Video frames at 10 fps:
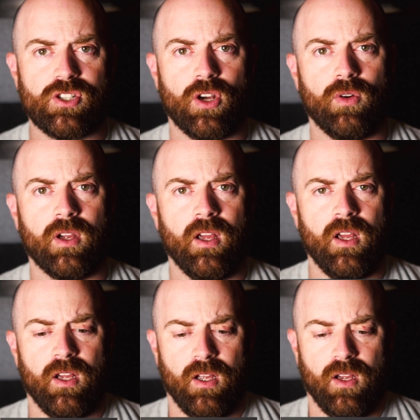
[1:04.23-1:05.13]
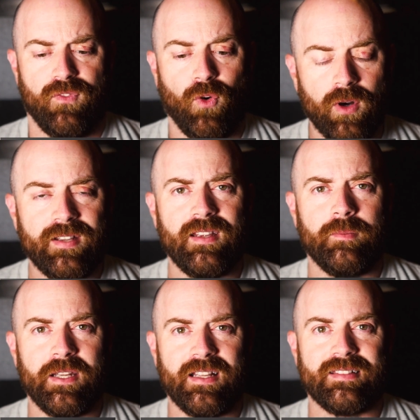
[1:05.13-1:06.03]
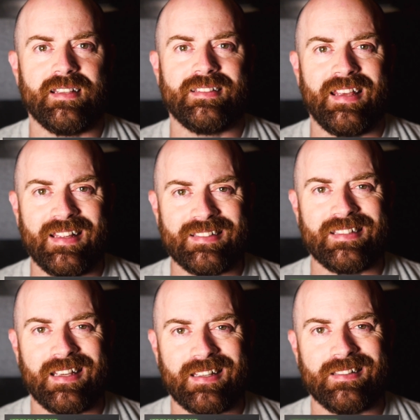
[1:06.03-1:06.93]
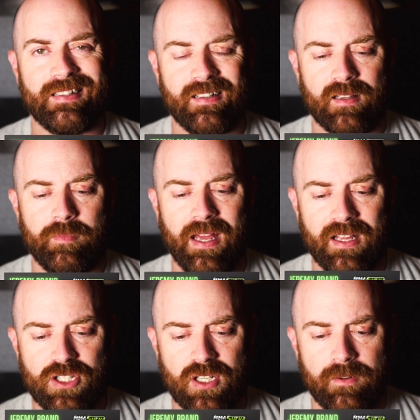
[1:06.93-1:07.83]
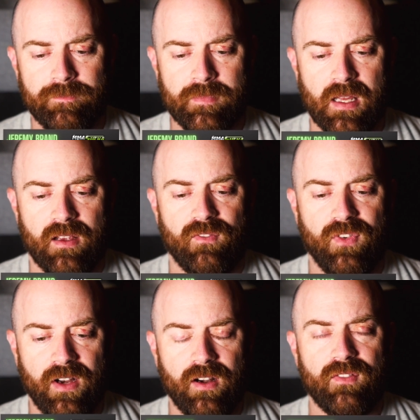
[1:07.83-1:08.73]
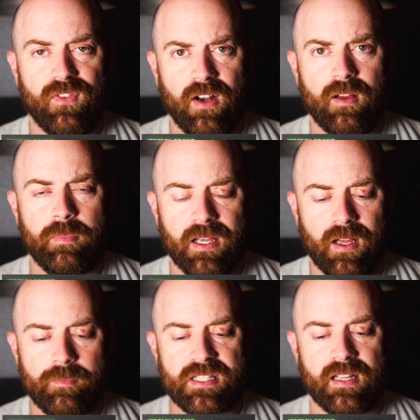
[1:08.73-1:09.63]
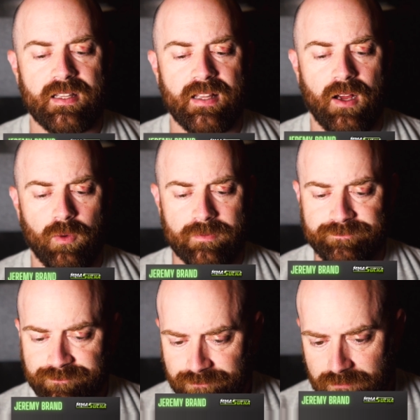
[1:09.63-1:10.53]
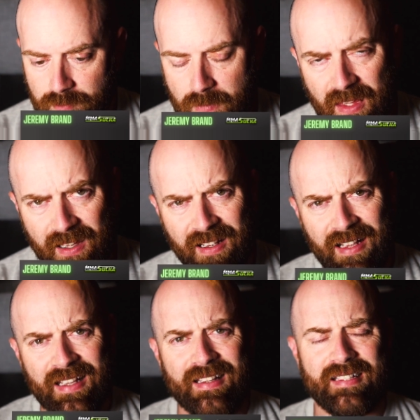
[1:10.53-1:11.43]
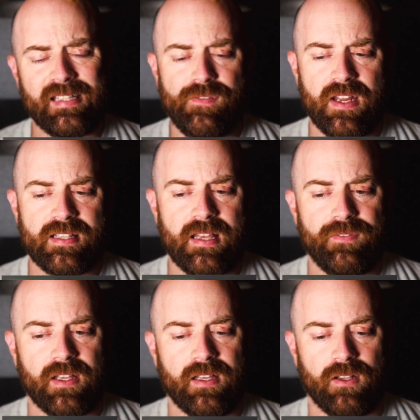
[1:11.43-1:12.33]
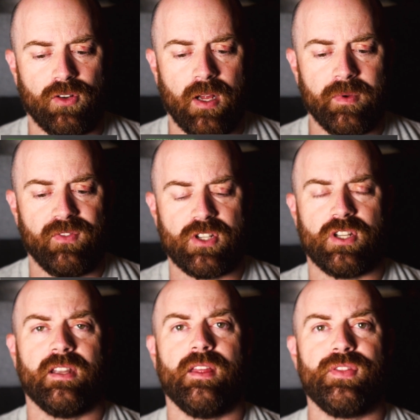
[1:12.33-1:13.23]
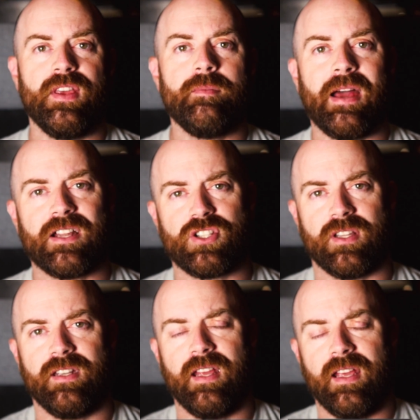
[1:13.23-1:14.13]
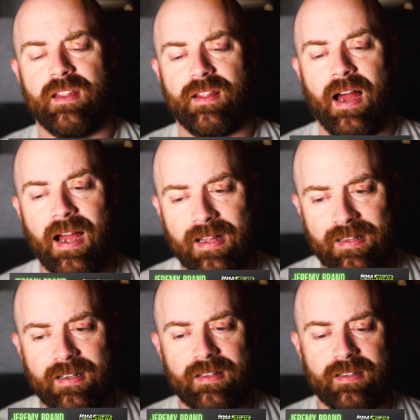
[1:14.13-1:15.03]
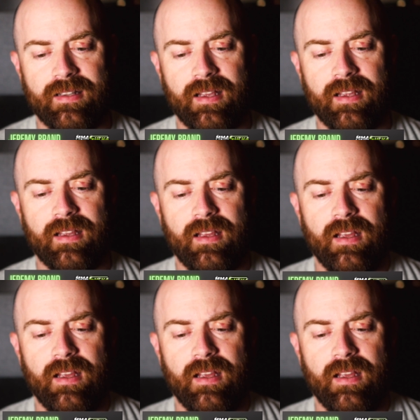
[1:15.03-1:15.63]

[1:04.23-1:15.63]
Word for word: choke. 14 minutes, 10 seconds into the match. Very, very big upset in that one. In the 77 kilogram division, the match of the day, the highlight of the day,